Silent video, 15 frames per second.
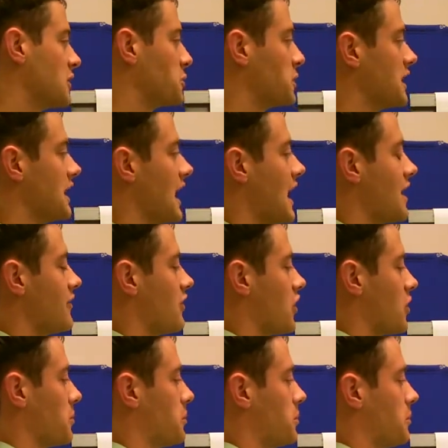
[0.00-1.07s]
We have
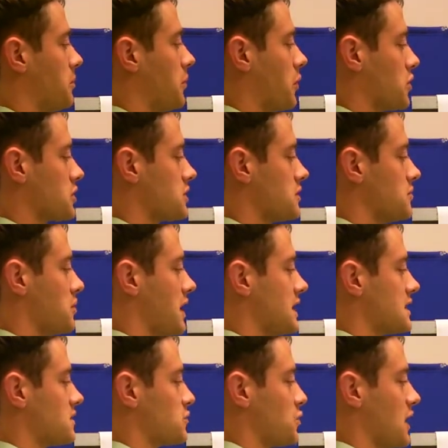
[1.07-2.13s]
our
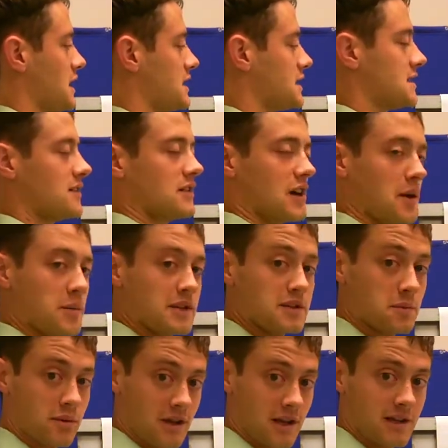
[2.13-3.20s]
portion-based rate still come
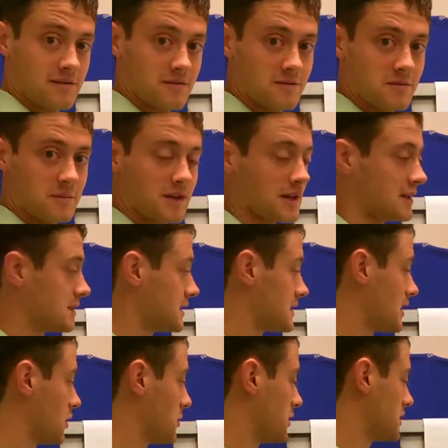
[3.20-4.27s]
into play because
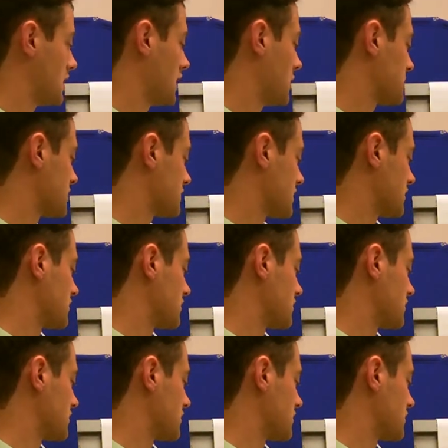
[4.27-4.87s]
this helps us